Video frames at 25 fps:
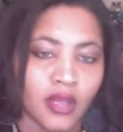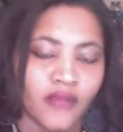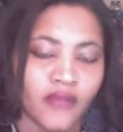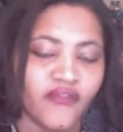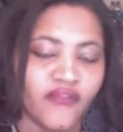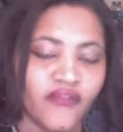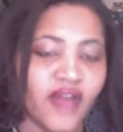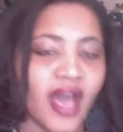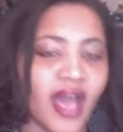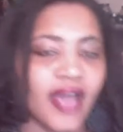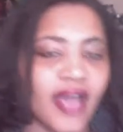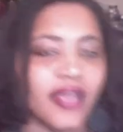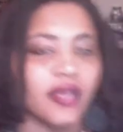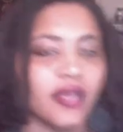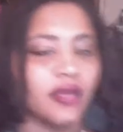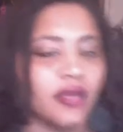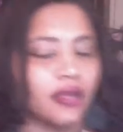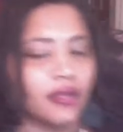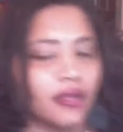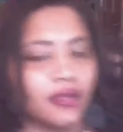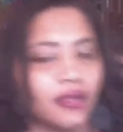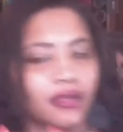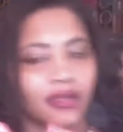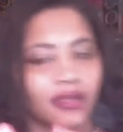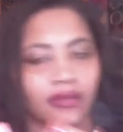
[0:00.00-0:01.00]
Fire.
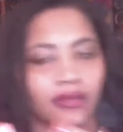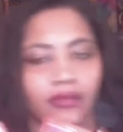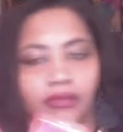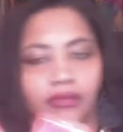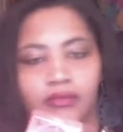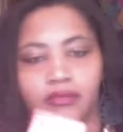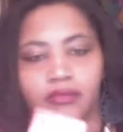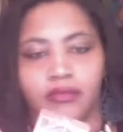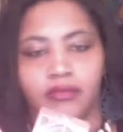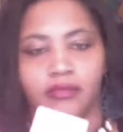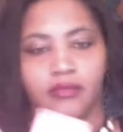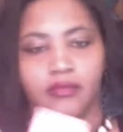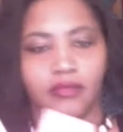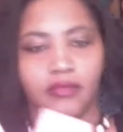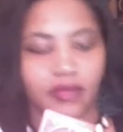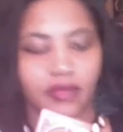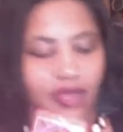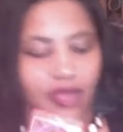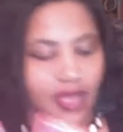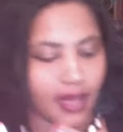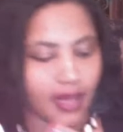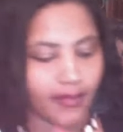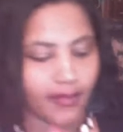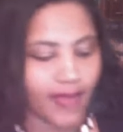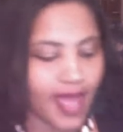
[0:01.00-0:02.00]

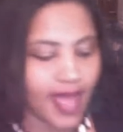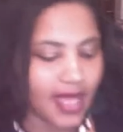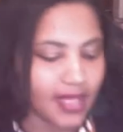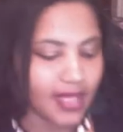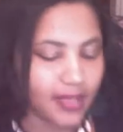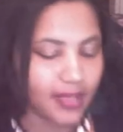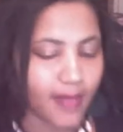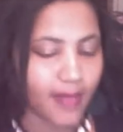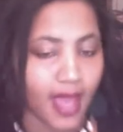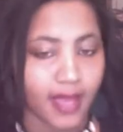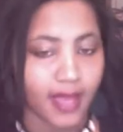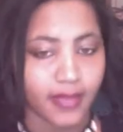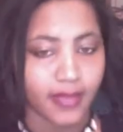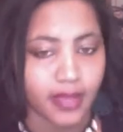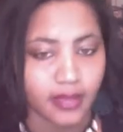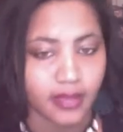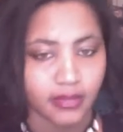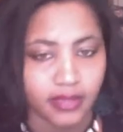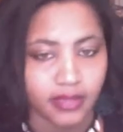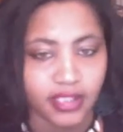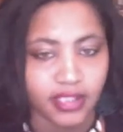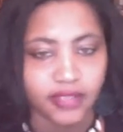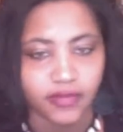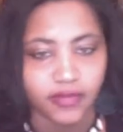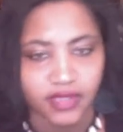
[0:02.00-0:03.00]
Belly, baby.
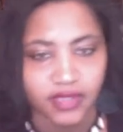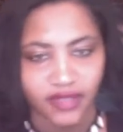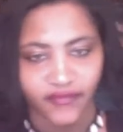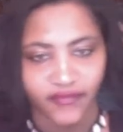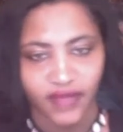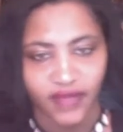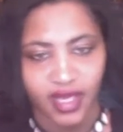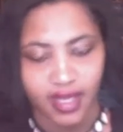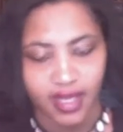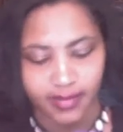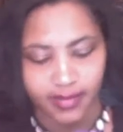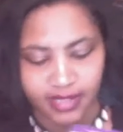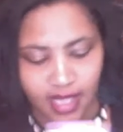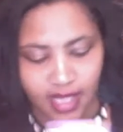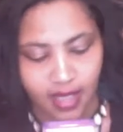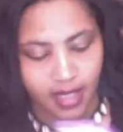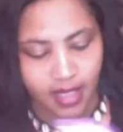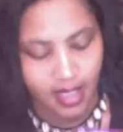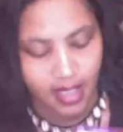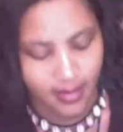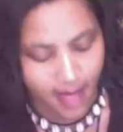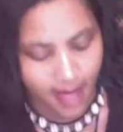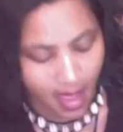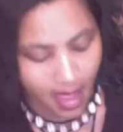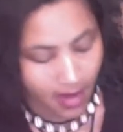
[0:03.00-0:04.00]
This is what the fuck I'm talking
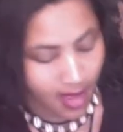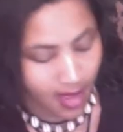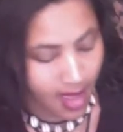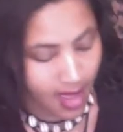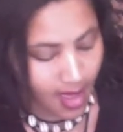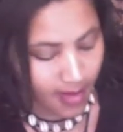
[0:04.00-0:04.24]
about.